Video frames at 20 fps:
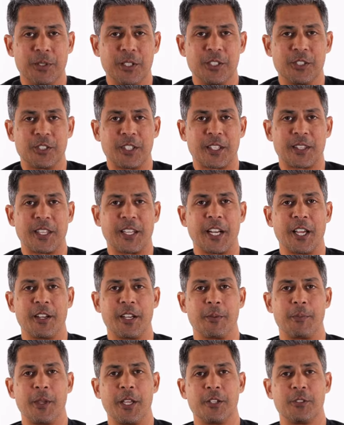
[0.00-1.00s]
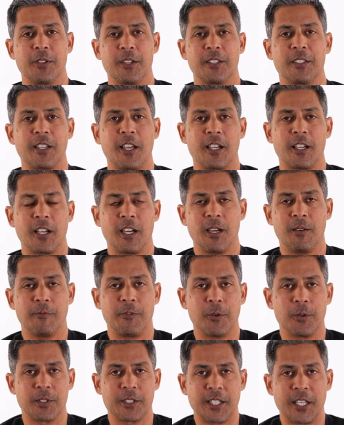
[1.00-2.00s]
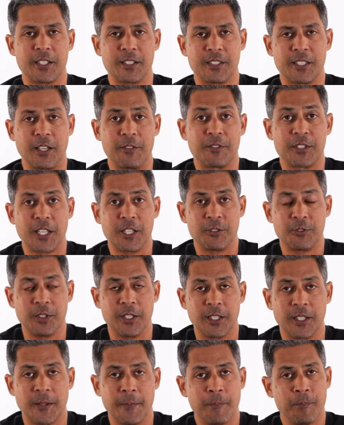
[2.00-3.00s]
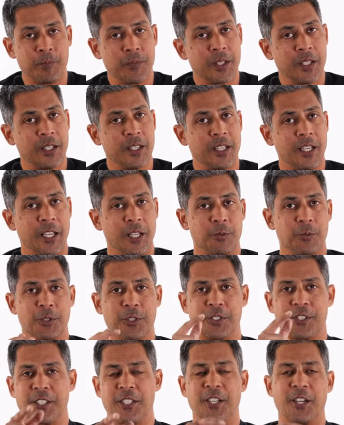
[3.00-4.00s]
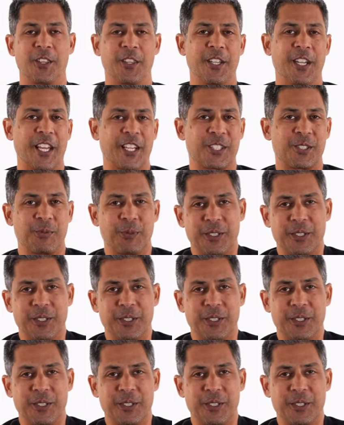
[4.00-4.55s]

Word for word: please check that out at patreon dot com forward slash ZEVcentric, and we'll see you on the next